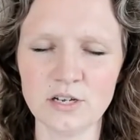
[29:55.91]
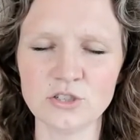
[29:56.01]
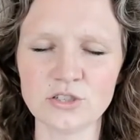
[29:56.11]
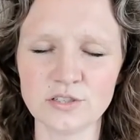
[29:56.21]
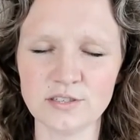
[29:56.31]

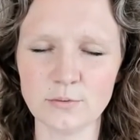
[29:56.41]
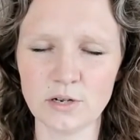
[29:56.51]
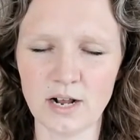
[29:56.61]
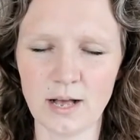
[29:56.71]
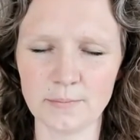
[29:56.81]
Just see what
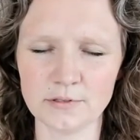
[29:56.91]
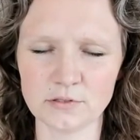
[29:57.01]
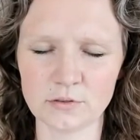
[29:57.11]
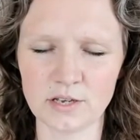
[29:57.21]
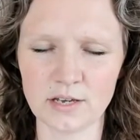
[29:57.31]
happens,
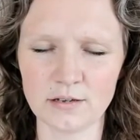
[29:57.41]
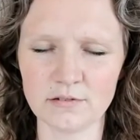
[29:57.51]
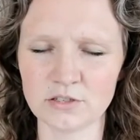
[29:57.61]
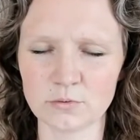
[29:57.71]
okay? I just